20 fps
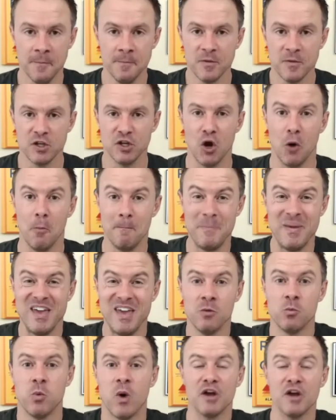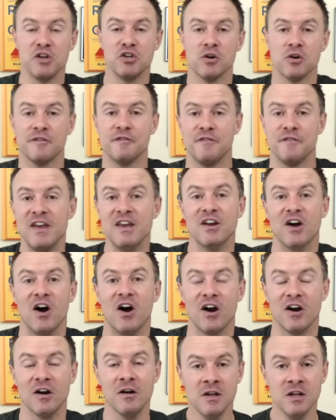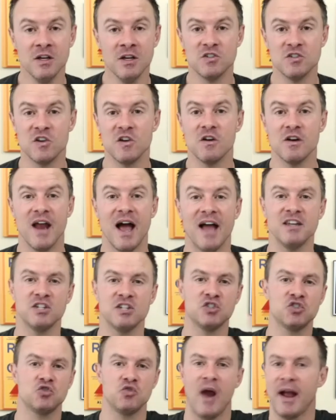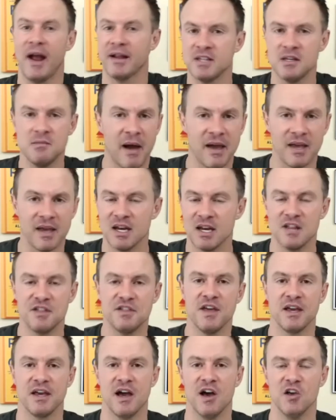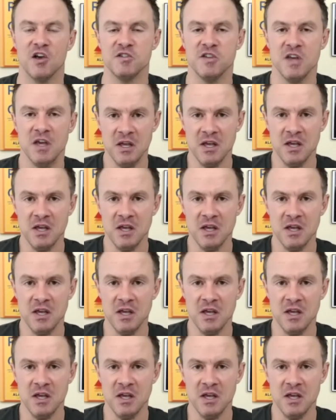you know, be where your feet are so you're not distracted by anything else.